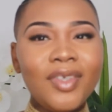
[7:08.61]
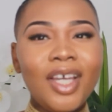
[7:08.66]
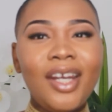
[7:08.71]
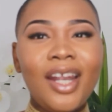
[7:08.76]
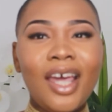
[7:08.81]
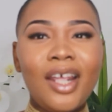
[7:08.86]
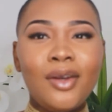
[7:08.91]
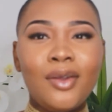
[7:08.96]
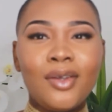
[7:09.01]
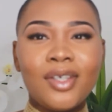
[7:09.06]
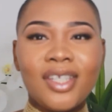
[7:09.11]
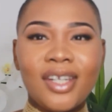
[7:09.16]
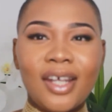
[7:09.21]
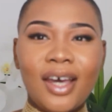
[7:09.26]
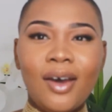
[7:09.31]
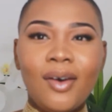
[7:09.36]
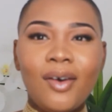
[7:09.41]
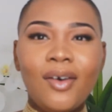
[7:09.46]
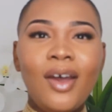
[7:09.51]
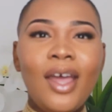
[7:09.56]
Nando's
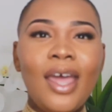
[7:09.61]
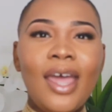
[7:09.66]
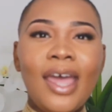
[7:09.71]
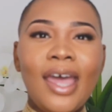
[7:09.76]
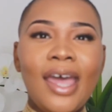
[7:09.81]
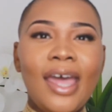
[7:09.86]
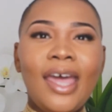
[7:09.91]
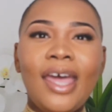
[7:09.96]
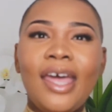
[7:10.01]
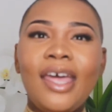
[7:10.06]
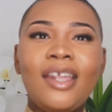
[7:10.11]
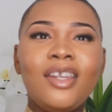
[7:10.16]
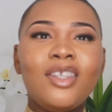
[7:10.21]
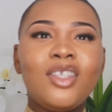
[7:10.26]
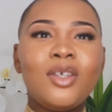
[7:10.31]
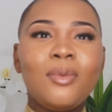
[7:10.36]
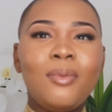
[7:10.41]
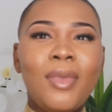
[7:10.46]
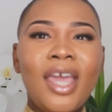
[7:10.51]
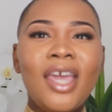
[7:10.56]
now,
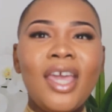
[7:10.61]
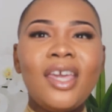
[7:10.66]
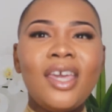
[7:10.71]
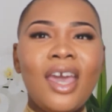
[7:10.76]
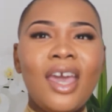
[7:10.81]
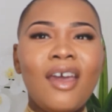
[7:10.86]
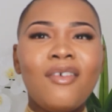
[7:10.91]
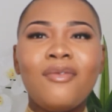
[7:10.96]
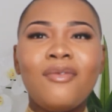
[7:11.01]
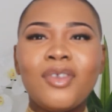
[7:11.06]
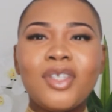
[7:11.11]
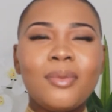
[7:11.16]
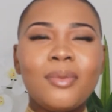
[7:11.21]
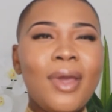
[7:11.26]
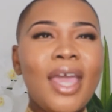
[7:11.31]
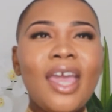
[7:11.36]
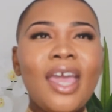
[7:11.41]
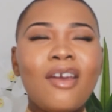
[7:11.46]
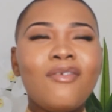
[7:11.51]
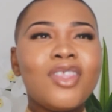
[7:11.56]
and to make
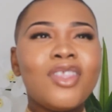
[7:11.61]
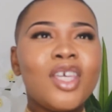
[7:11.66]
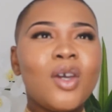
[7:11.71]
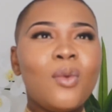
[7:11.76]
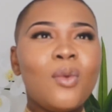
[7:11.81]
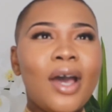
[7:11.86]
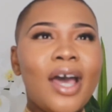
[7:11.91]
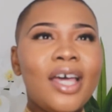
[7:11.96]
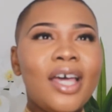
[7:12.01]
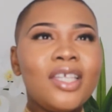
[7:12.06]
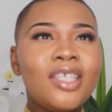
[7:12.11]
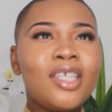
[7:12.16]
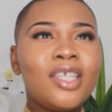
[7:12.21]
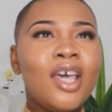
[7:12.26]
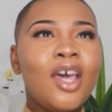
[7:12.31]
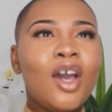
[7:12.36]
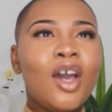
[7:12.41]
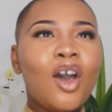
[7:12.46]
everything worse,